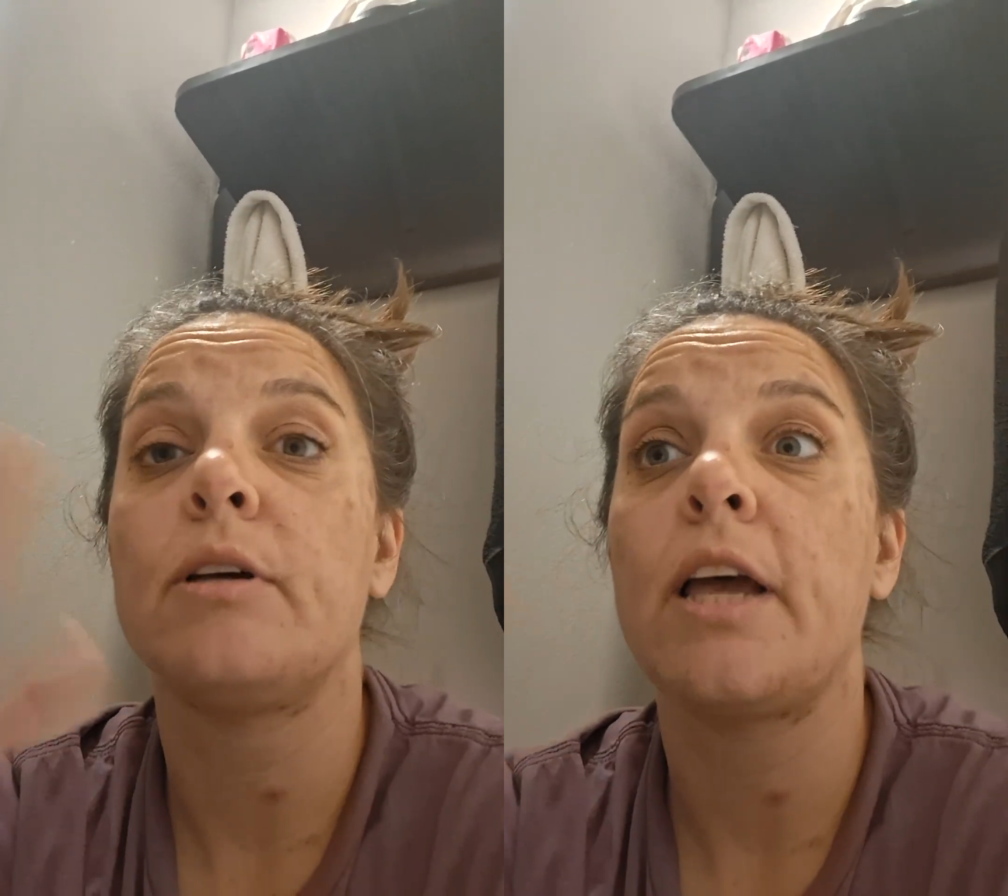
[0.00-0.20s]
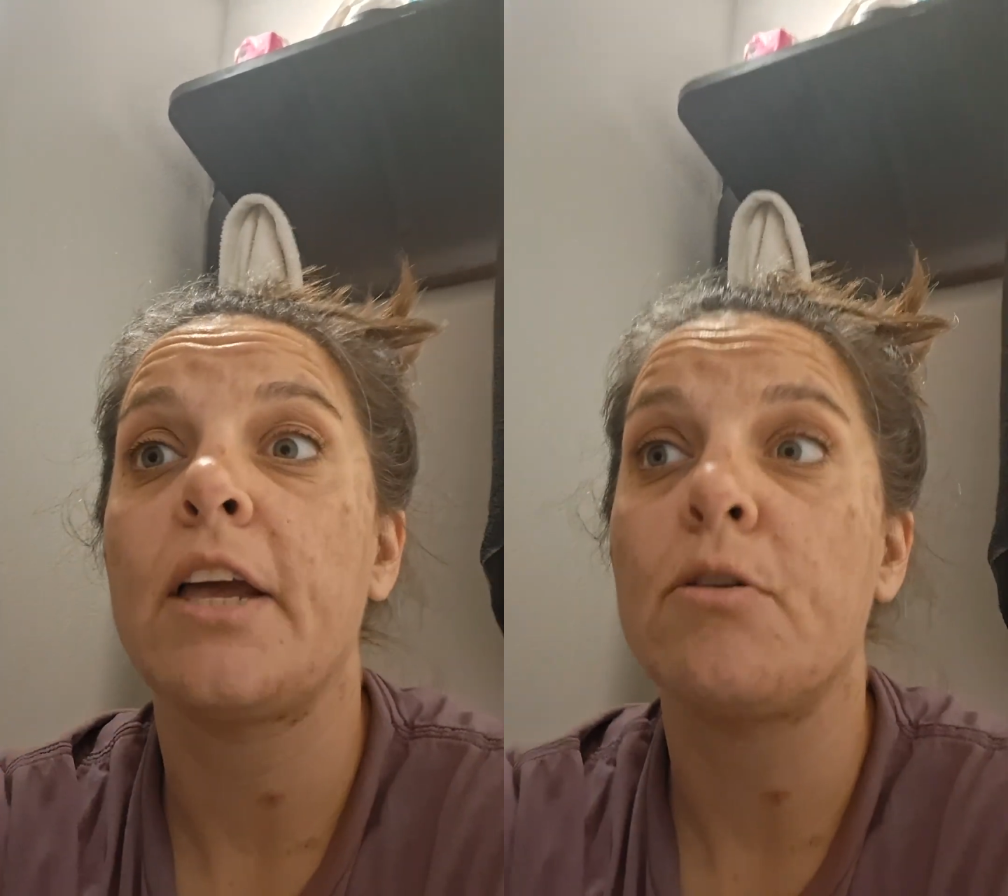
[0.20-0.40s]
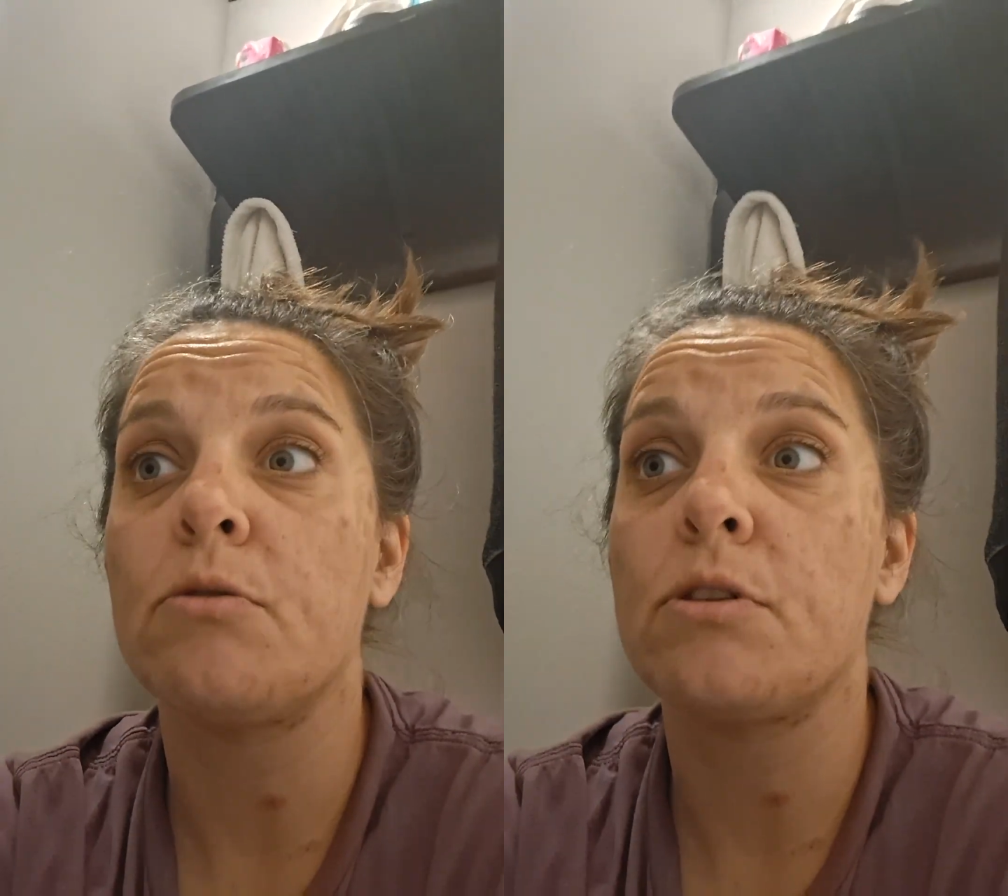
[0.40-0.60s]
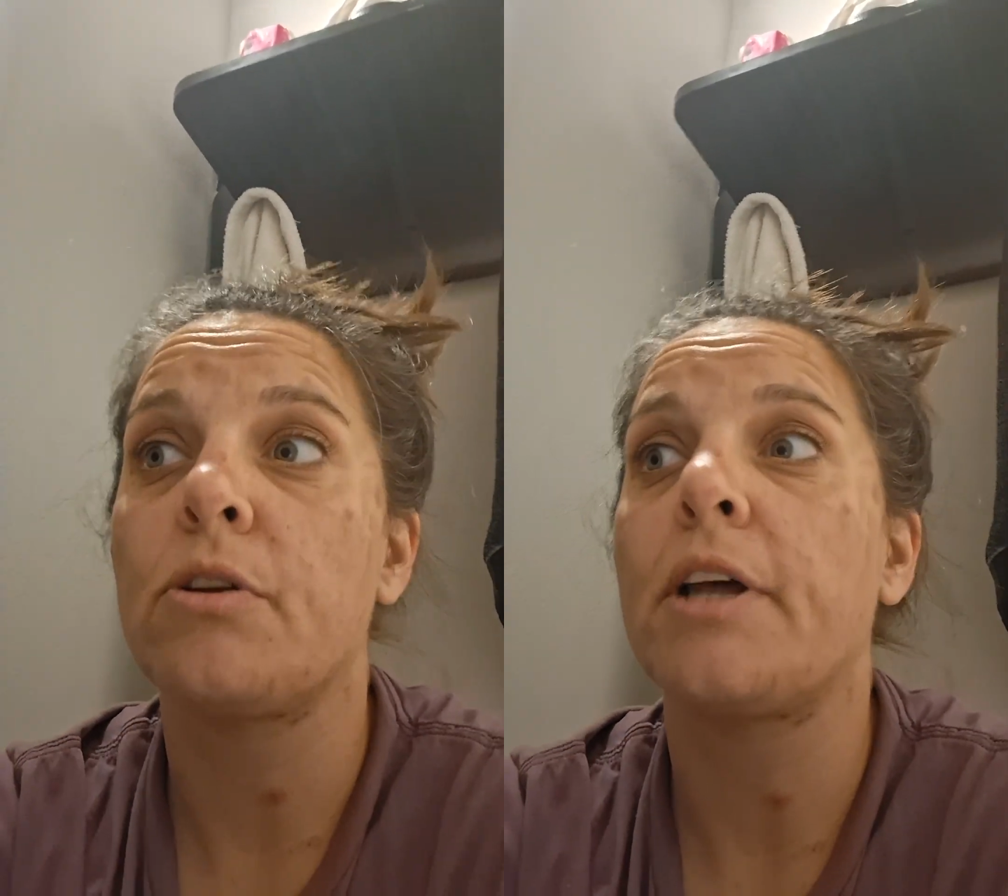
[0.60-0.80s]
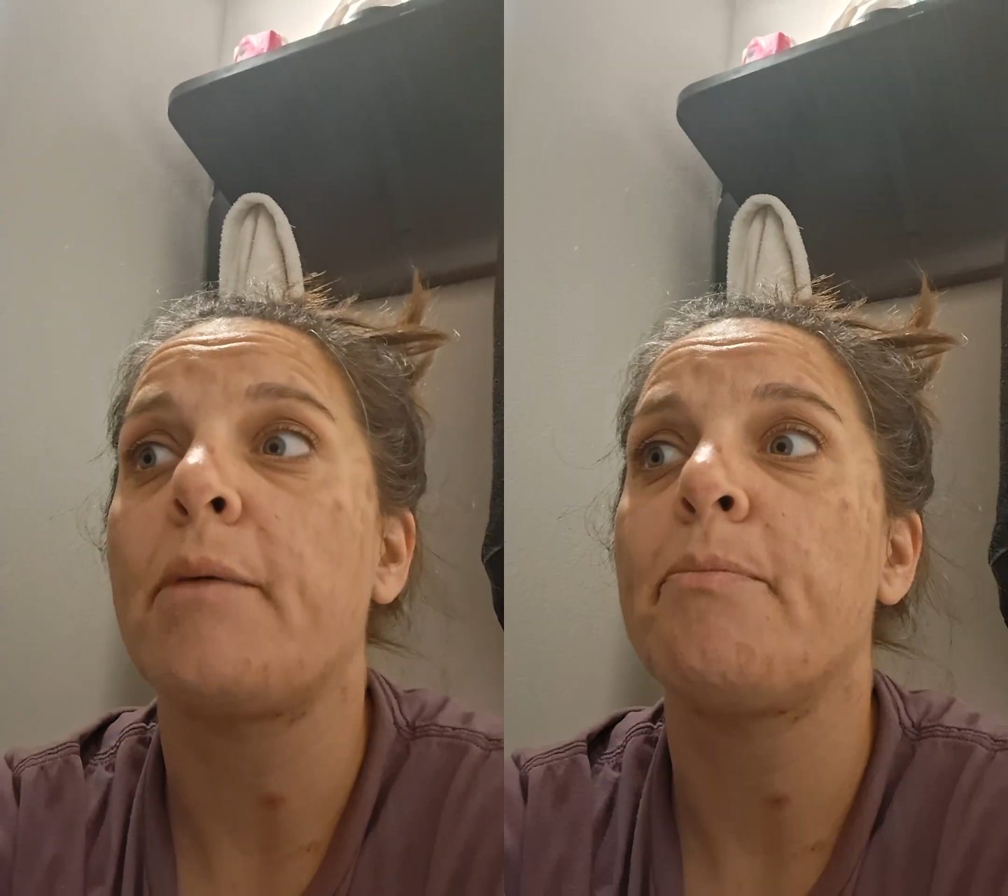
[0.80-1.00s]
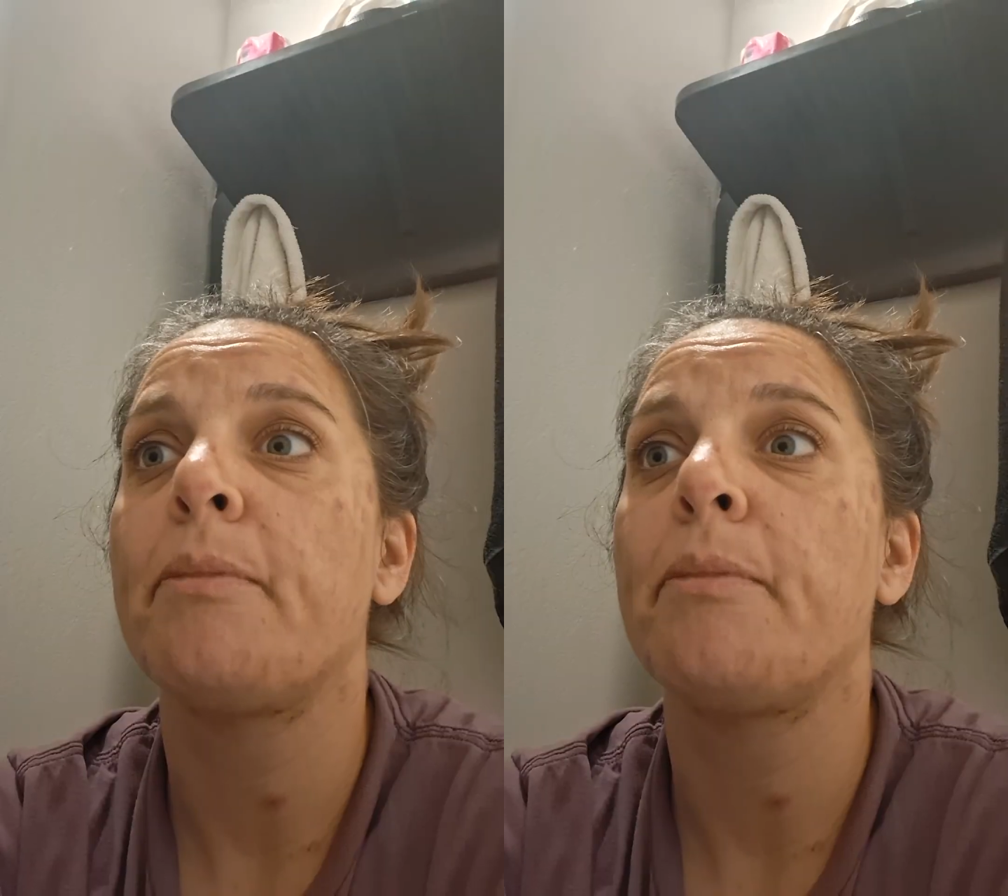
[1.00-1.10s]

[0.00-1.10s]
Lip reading: angles and all that.